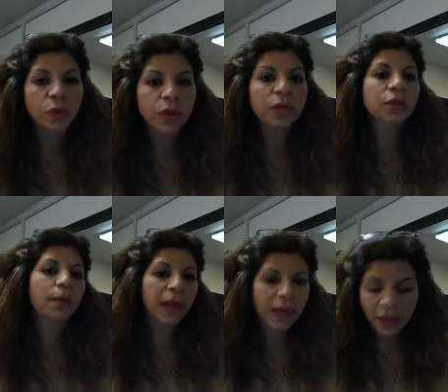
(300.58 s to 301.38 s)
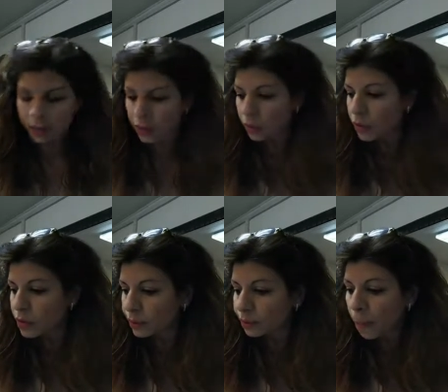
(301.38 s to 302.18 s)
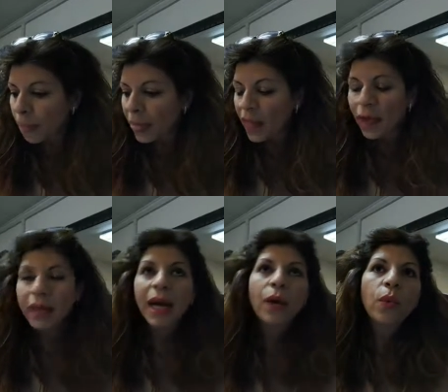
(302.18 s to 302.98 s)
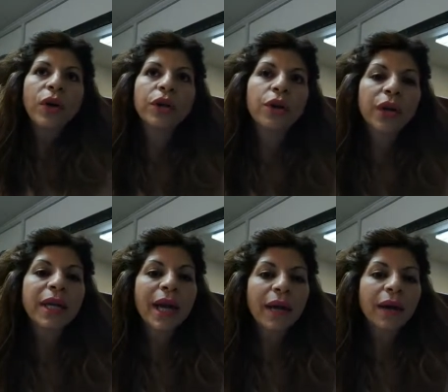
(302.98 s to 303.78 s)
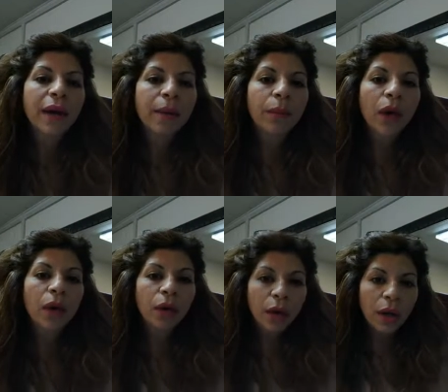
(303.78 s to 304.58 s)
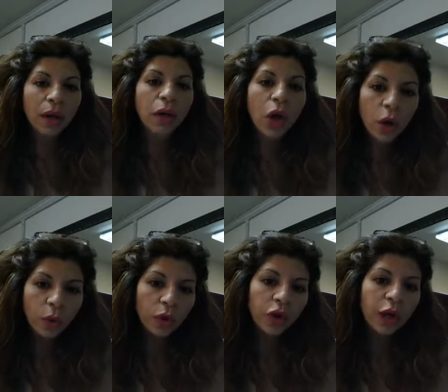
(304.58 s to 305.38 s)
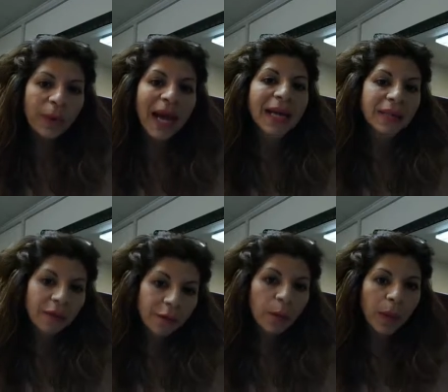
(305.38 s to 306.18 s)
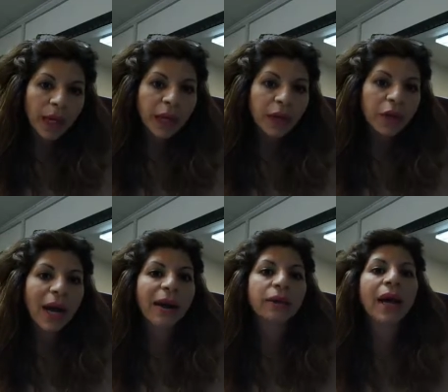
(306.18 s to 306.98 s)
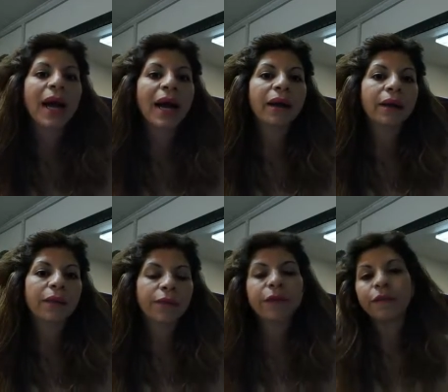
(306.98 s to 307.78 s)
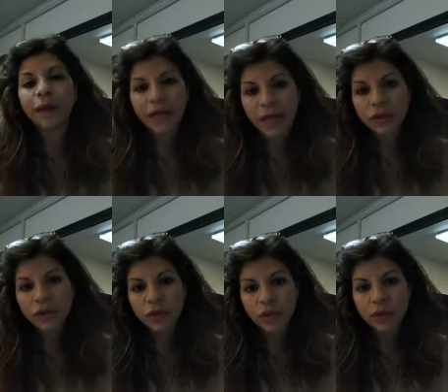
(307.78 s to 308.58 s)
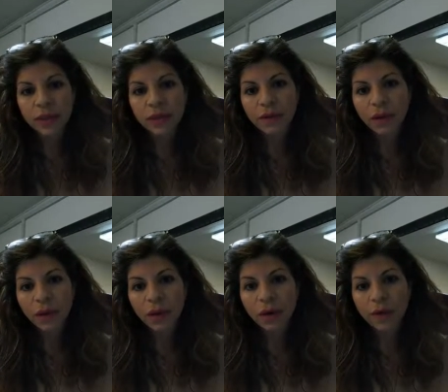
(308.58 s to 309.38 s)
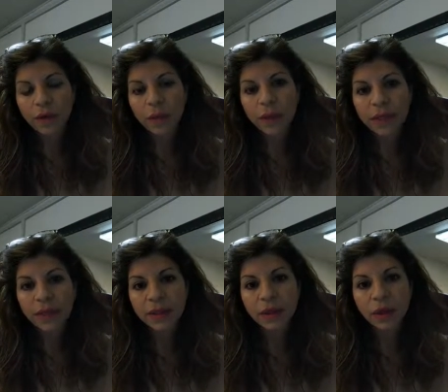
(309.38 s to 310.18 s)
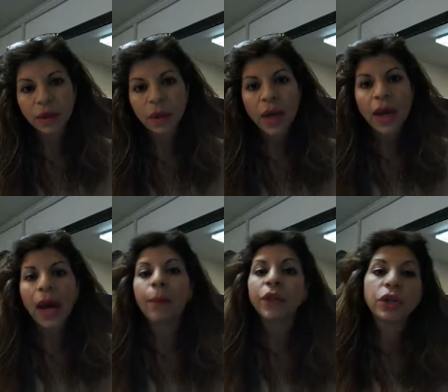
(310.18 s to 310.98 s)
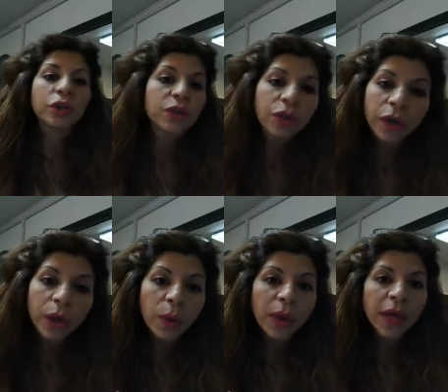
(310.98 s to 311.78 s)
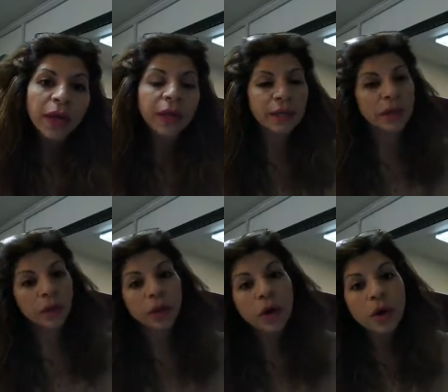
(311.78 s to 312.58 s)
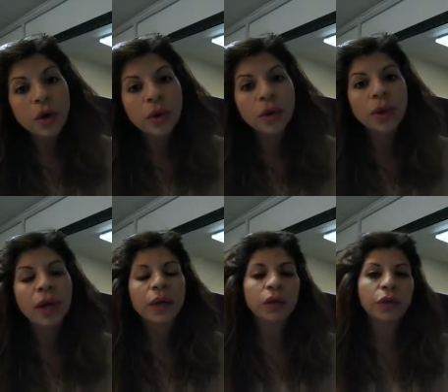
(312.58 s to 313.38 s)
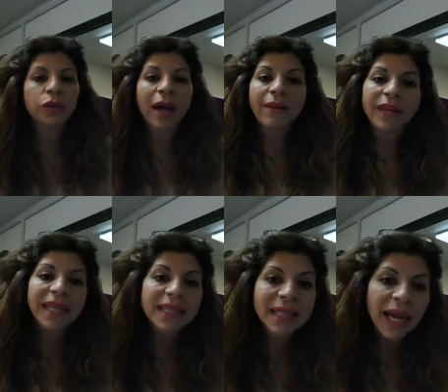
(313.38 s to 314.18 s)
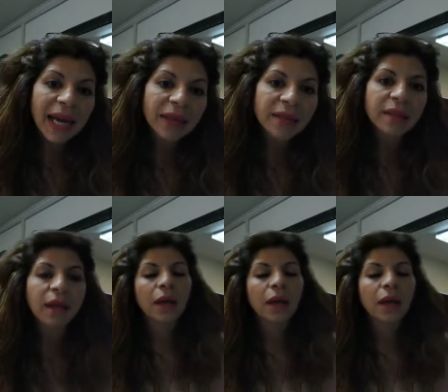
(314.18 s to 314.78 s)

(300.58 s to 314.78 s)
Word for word: choices to my customers. Now, when you're going to get um, a, loan or you're going to be asking for money, you have to add the financial services of your of your business you know how much are you starting with is it a loan you know do you have any debts